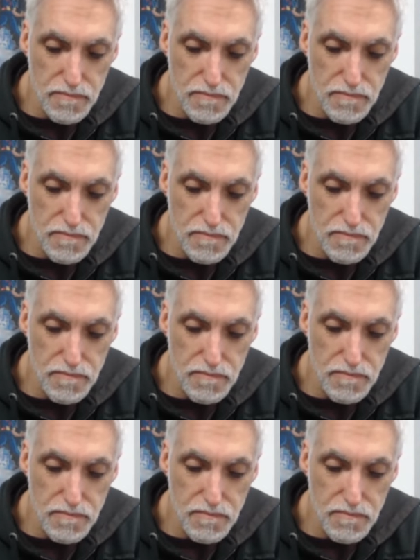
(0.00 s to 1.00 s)

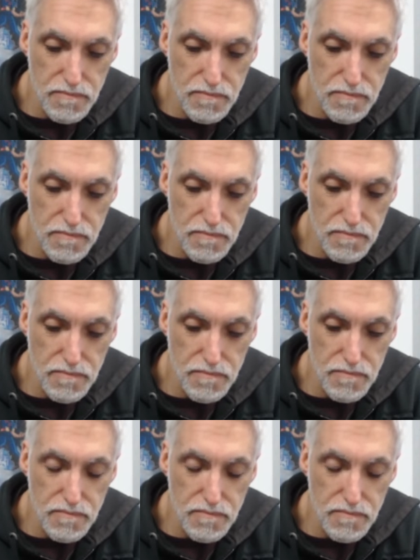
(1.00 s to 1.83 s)
[no speech]